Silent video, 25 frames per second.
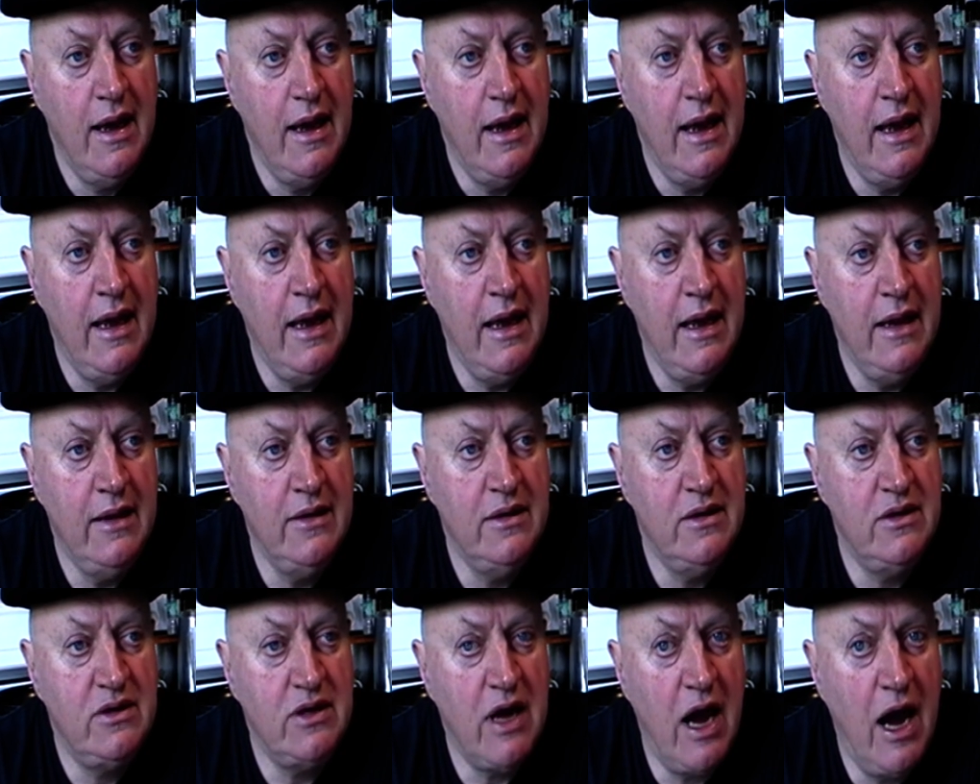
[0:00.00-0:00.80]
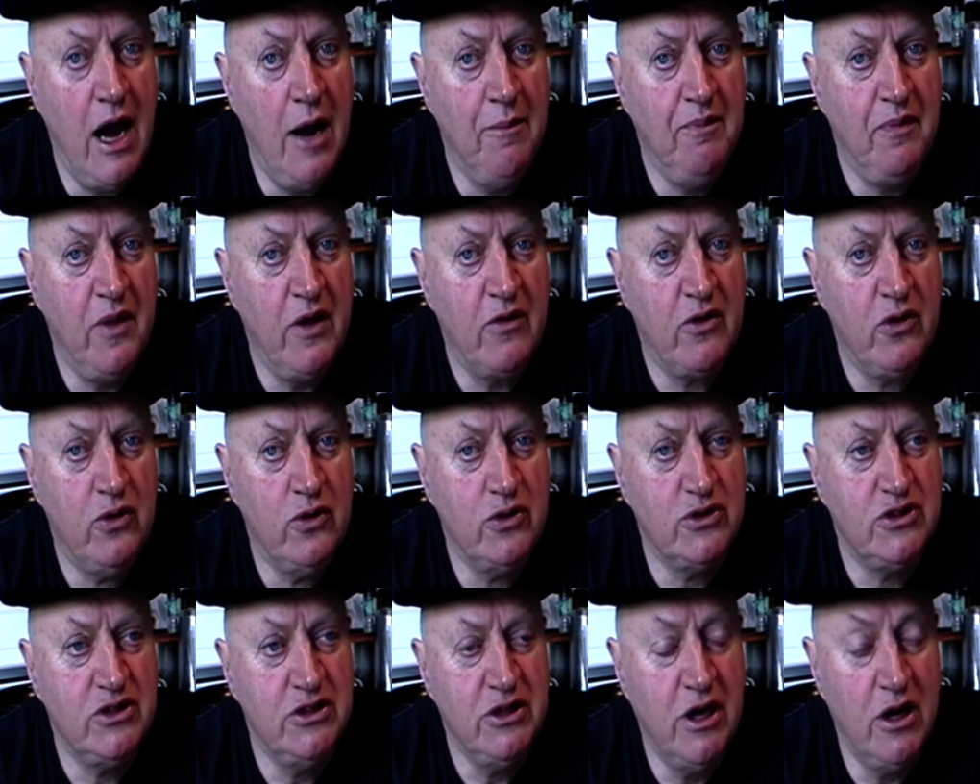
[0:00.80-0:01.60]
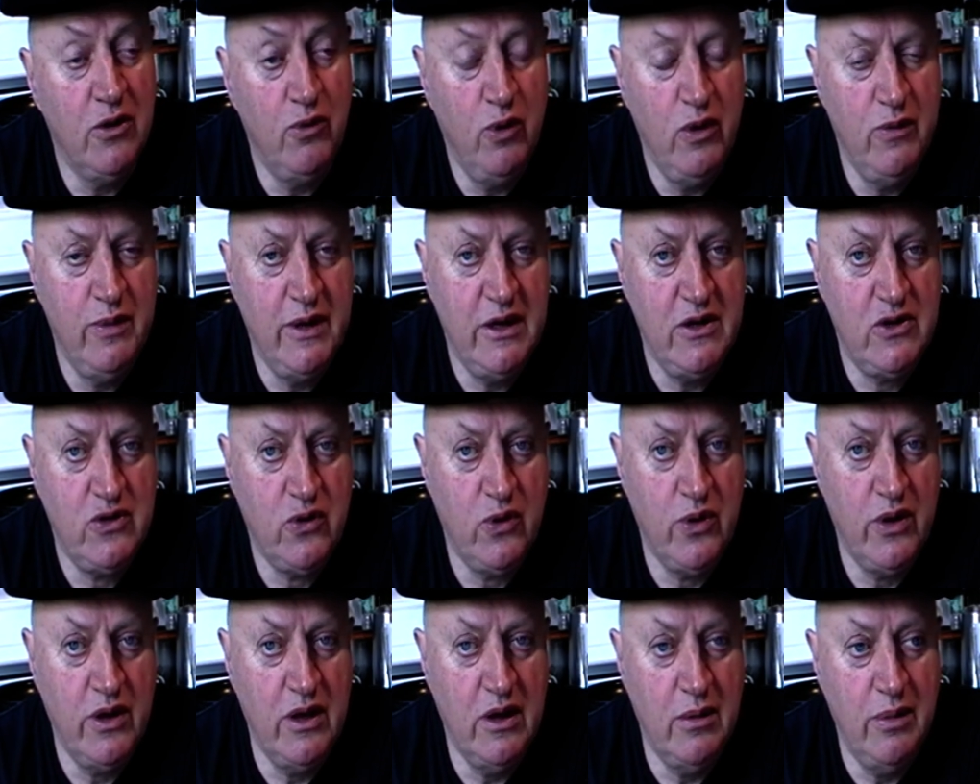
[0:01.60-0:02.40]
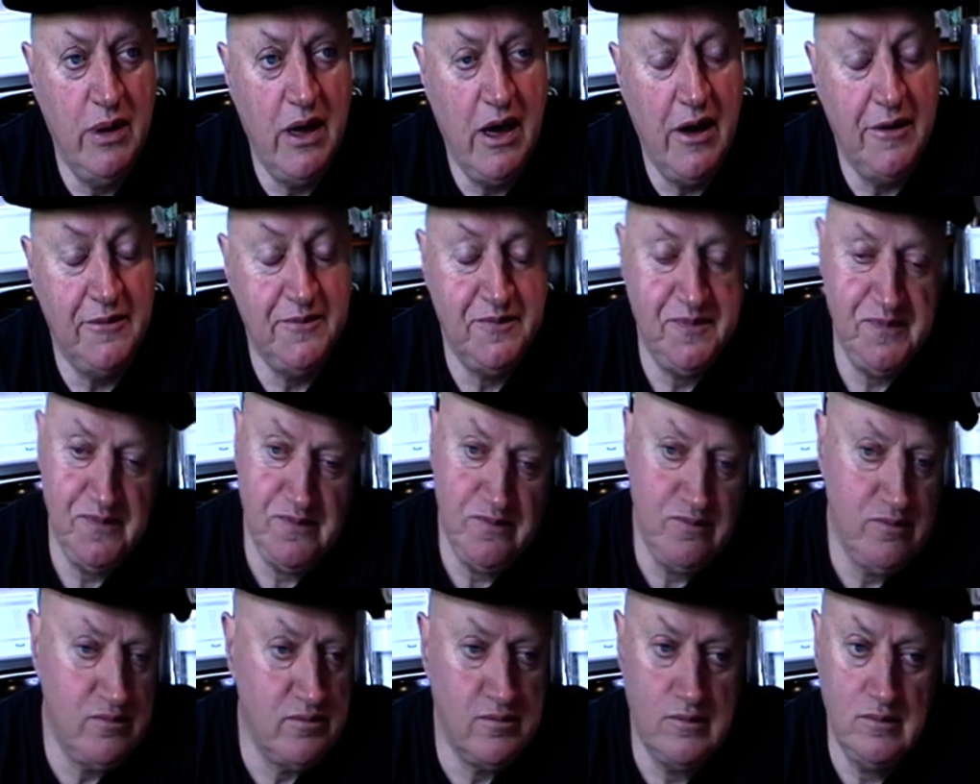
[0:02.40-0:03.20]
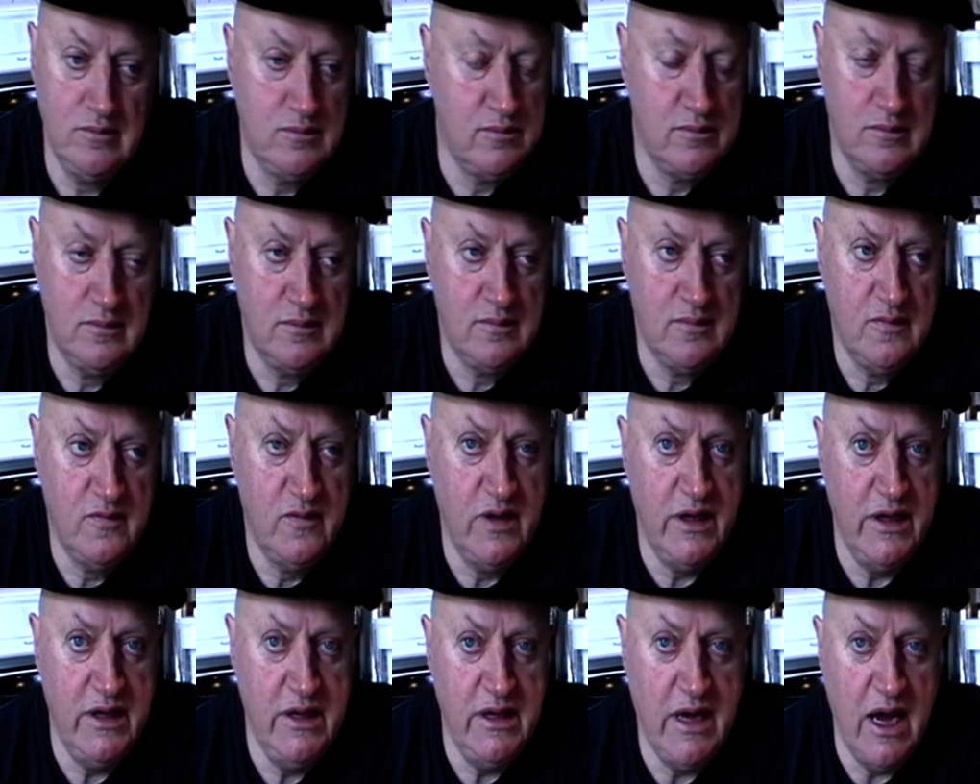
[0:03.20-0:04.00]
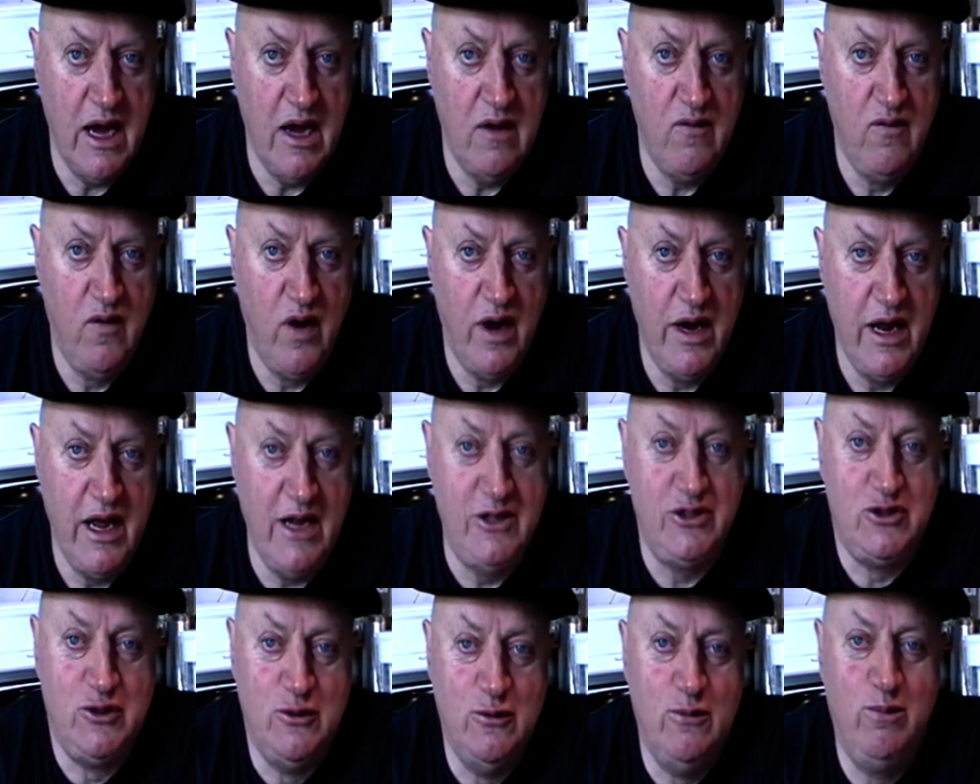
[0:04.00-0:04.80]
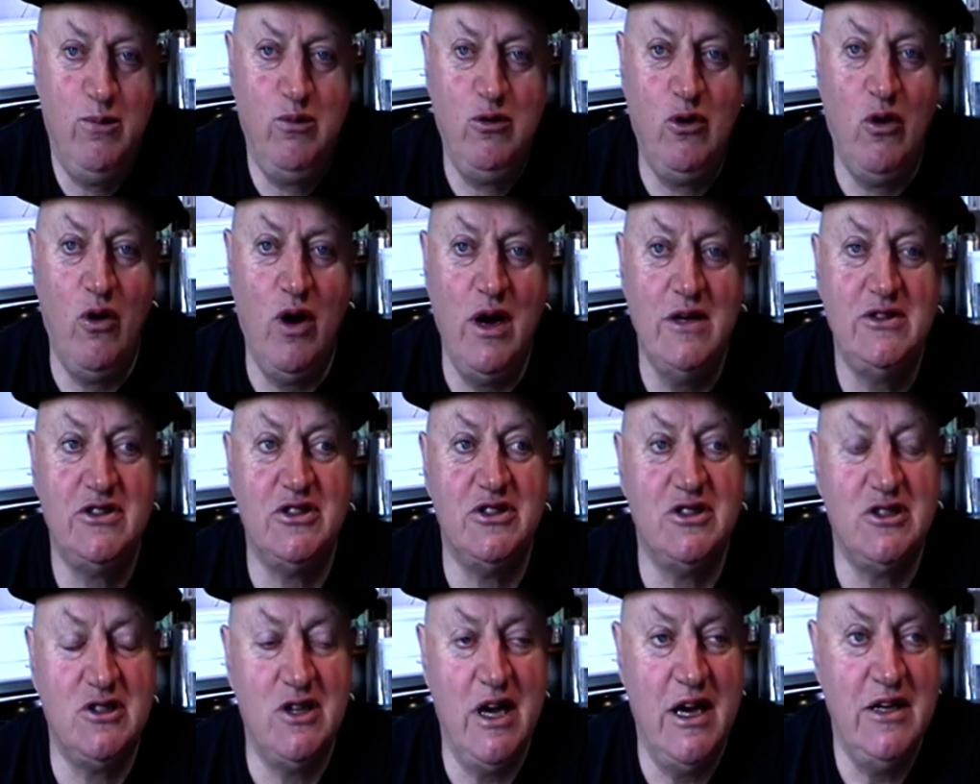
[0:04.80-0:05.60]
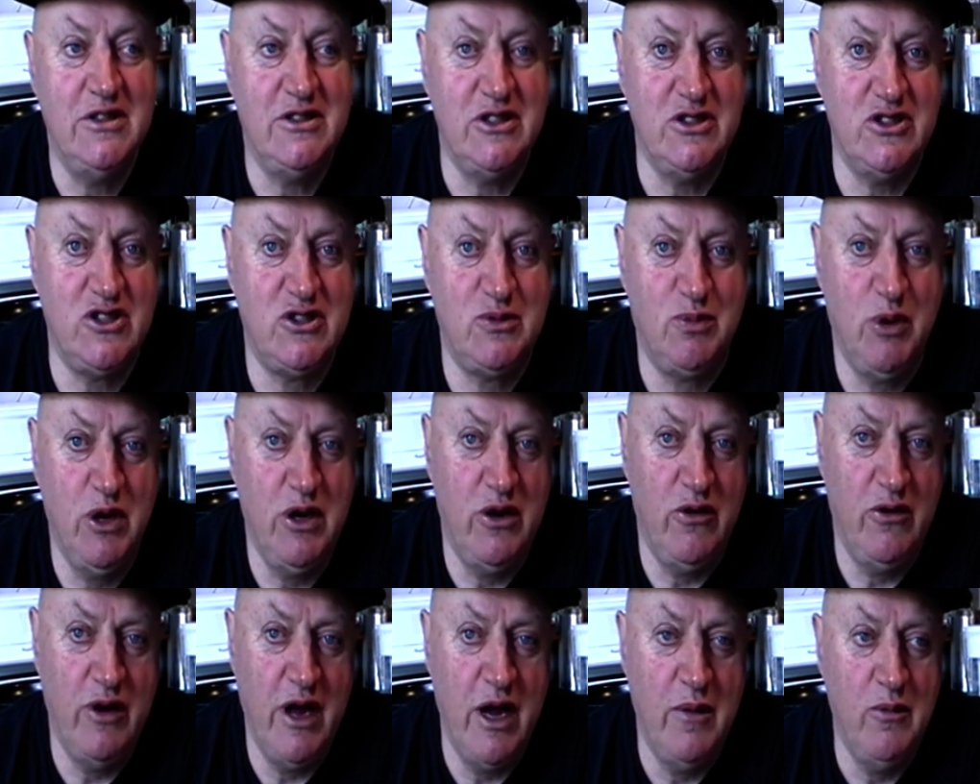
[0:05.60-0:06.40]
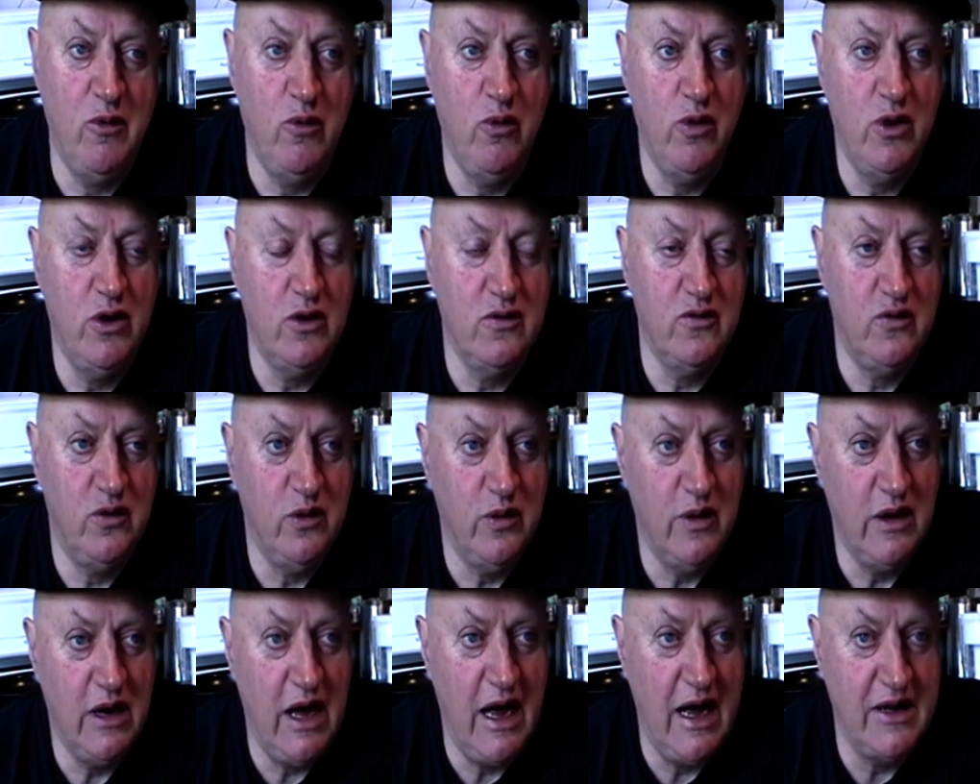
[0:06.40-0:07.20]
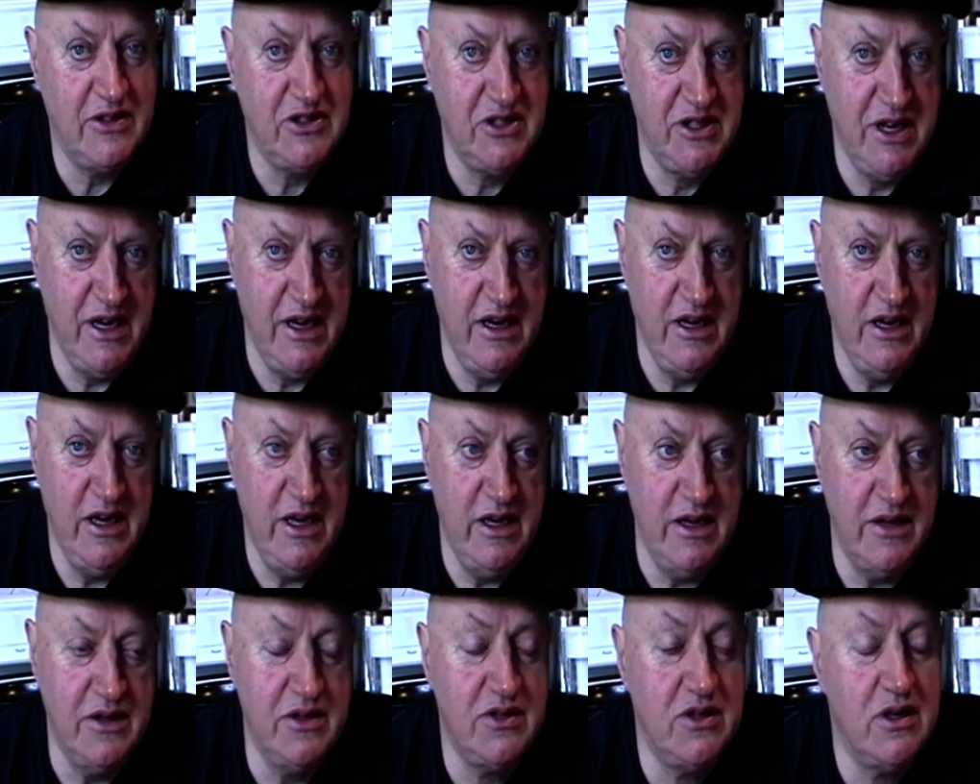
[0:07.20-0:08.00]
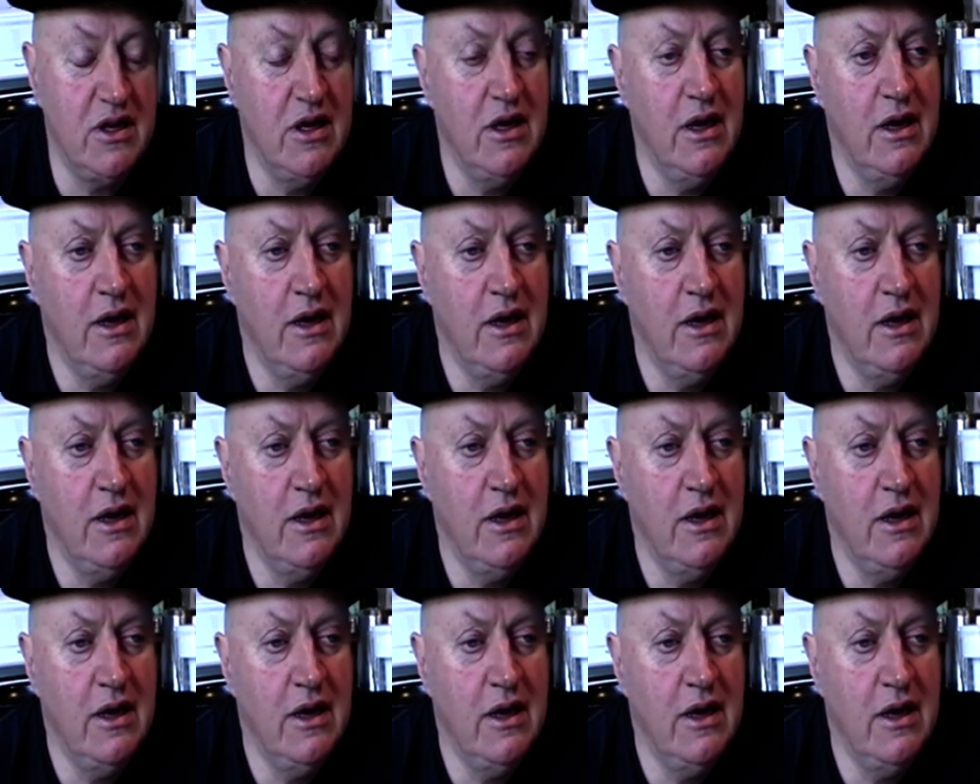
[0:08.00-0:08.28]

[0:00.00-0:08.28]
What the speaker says: And of course, you know, we've been talking about the financial crisis as it's spread around the world for the last 10 years.